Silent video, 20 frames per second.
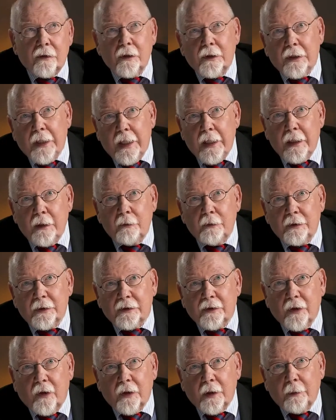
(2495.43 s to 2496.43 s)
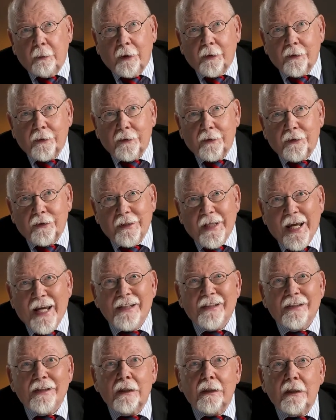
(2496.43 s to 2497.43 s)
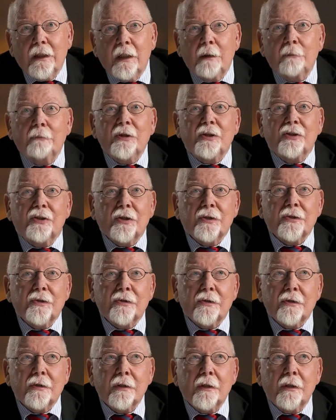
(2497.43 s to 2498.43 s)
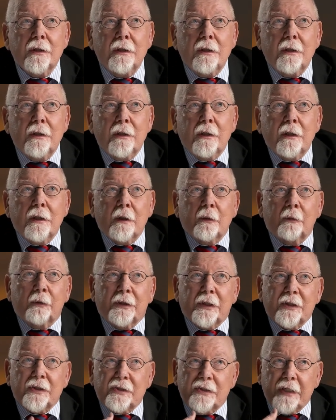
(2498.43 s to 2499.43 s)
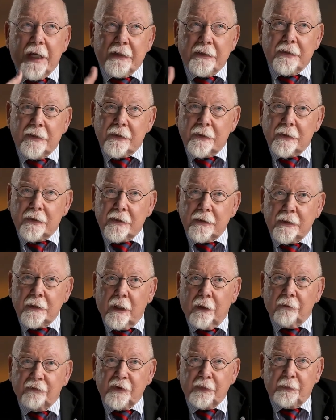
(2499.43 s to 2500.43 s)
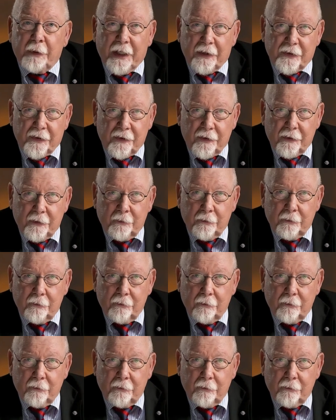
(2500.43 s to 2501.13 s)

Today we'll talk about creating images with a sense of space.